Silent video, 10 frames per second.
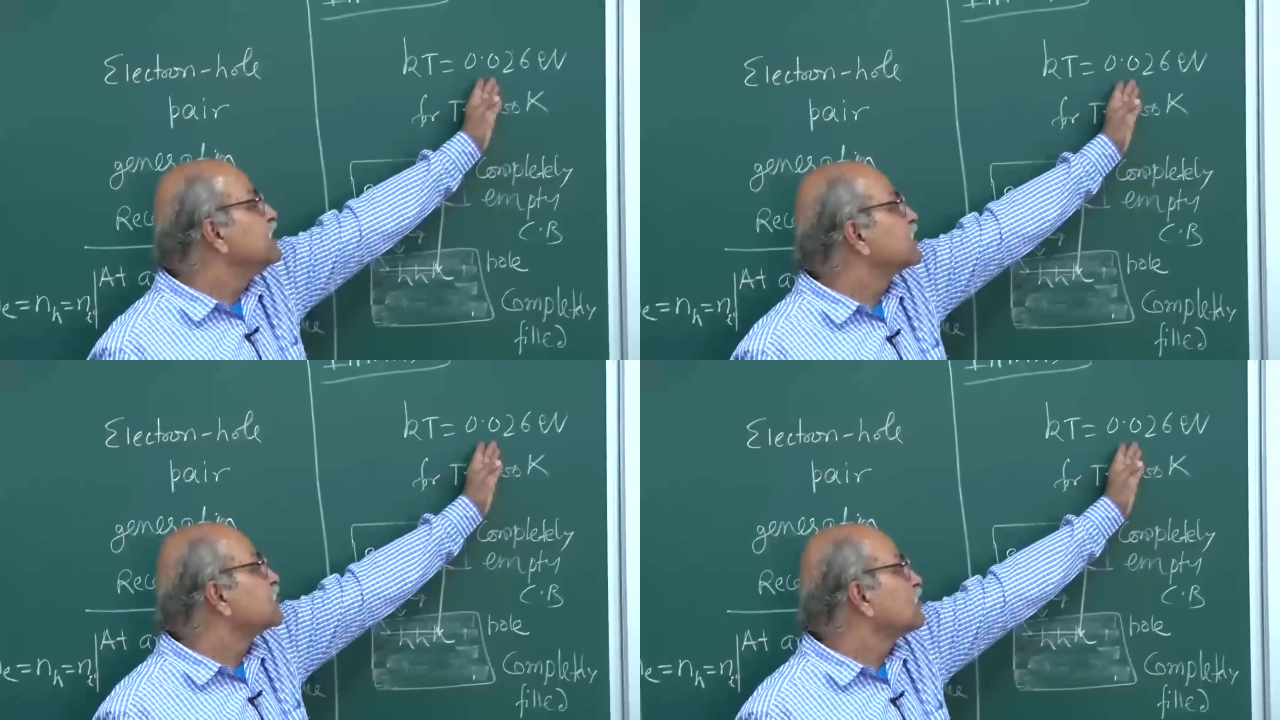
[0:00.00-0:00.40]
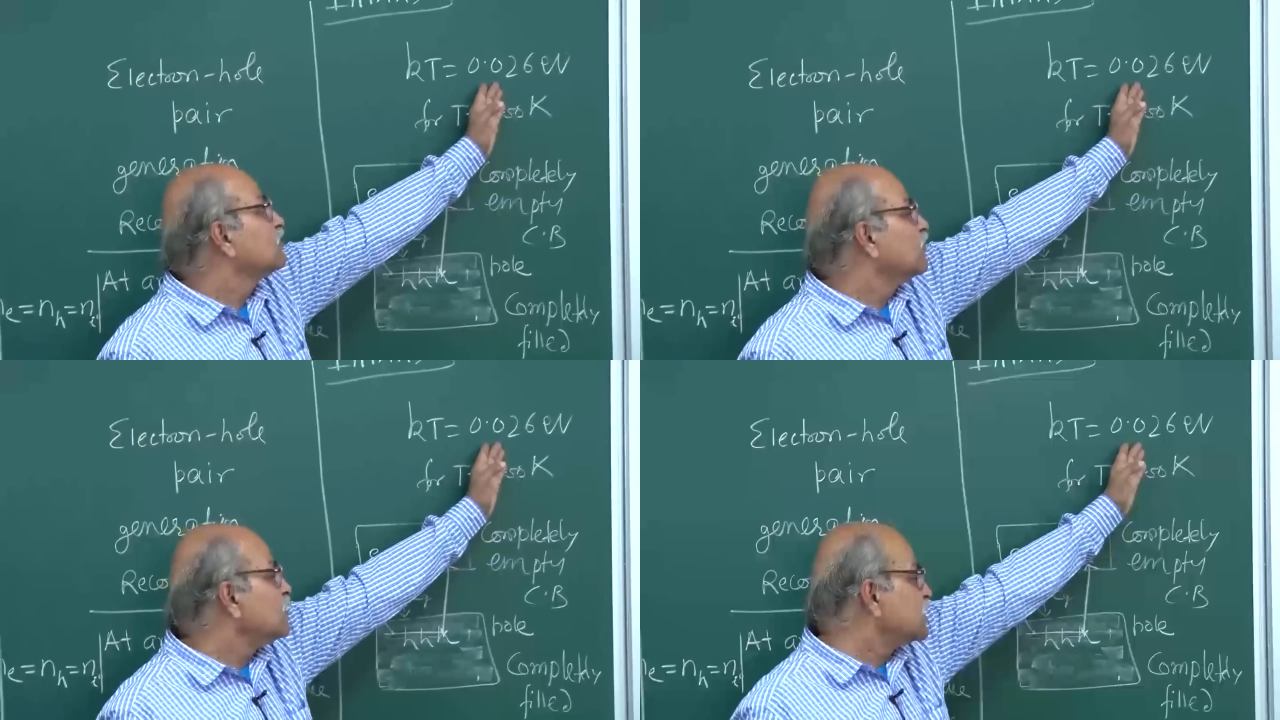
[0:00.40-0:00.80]

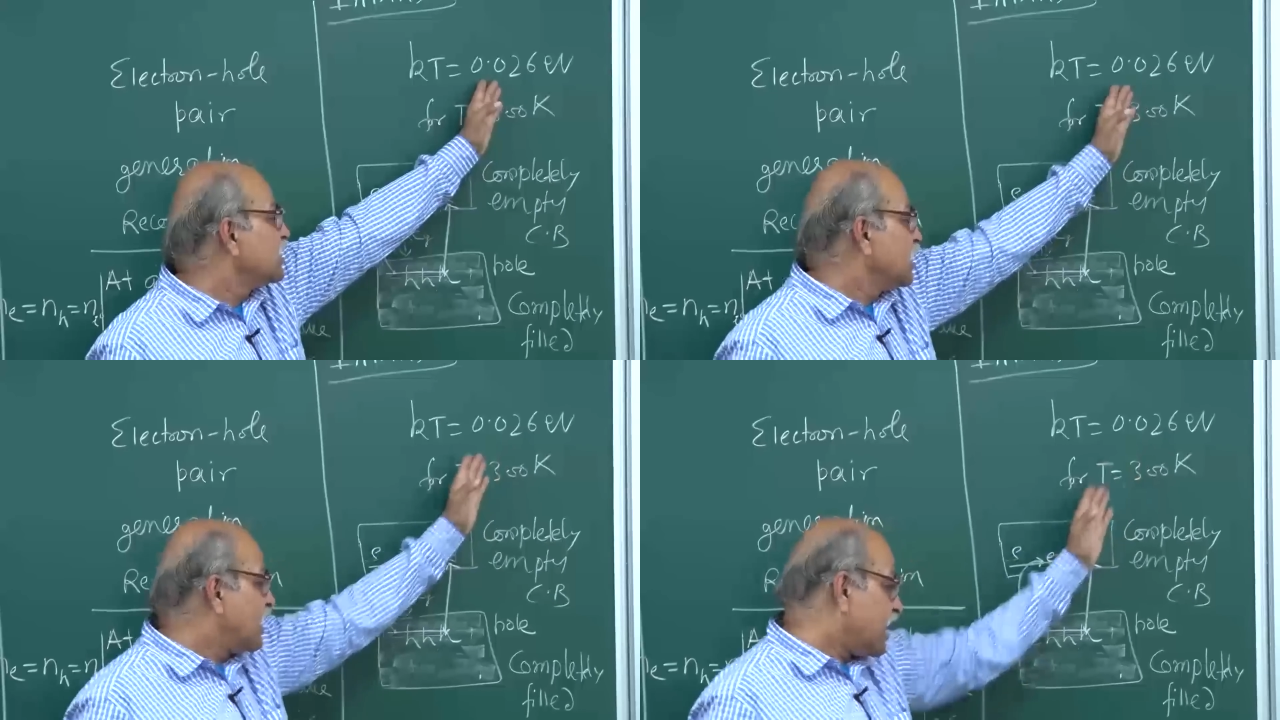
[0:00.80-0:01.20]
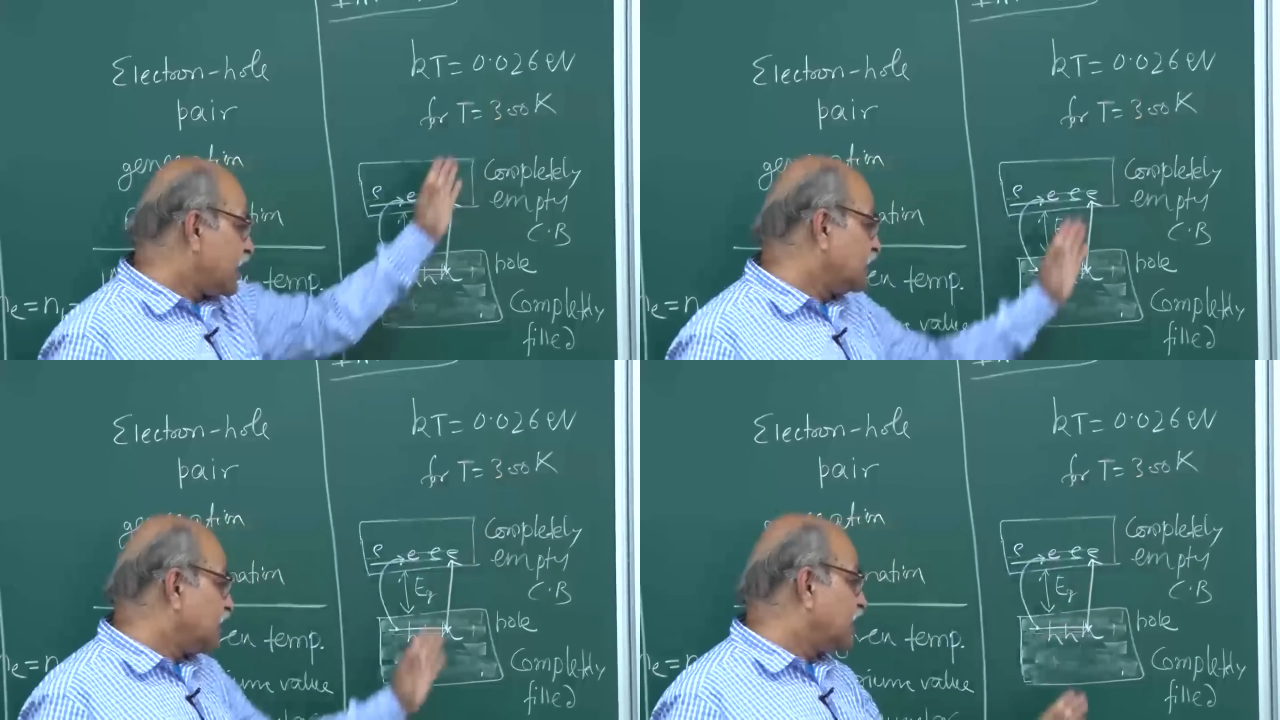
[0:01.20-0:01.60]
electron volts
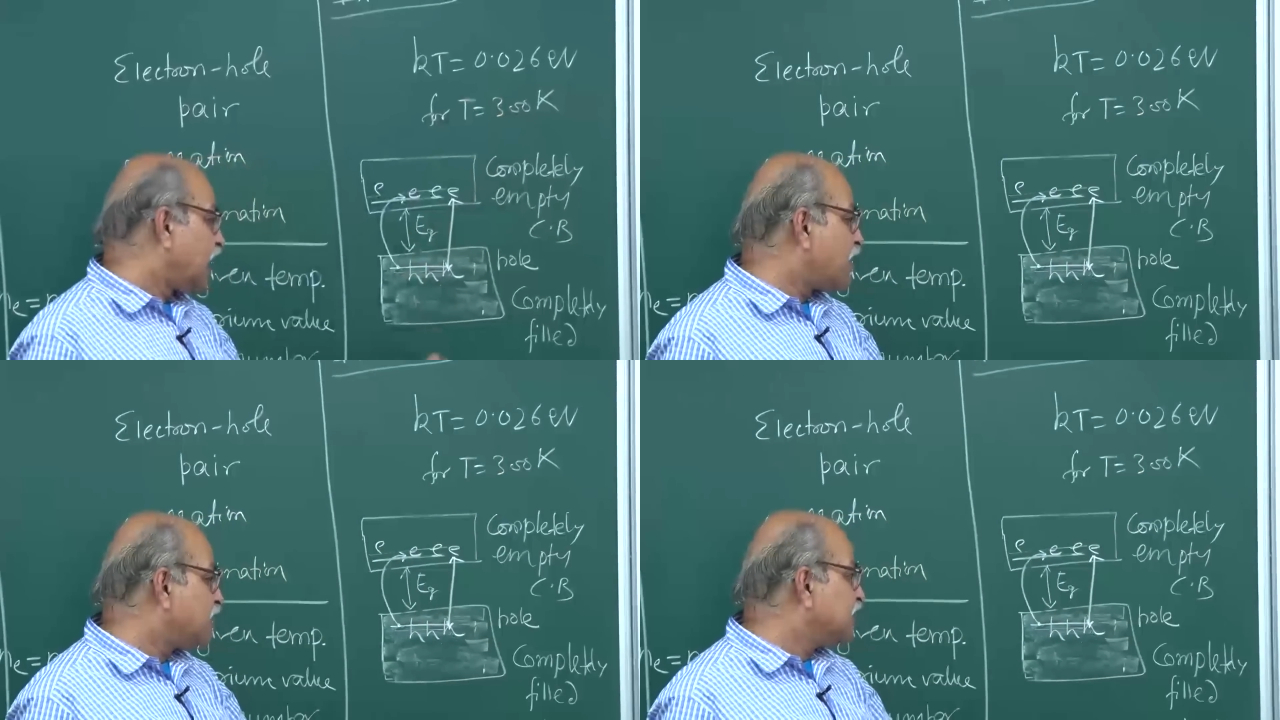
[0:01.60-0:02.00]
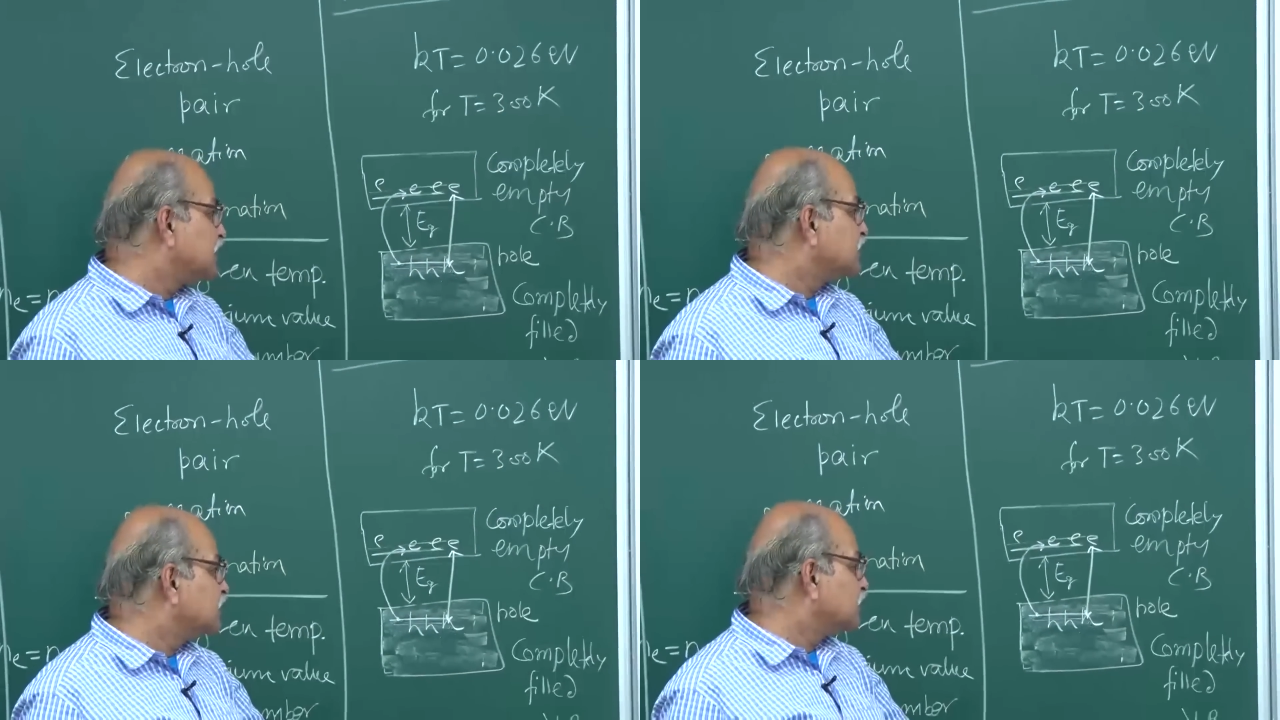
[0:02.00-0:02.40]
and the gap is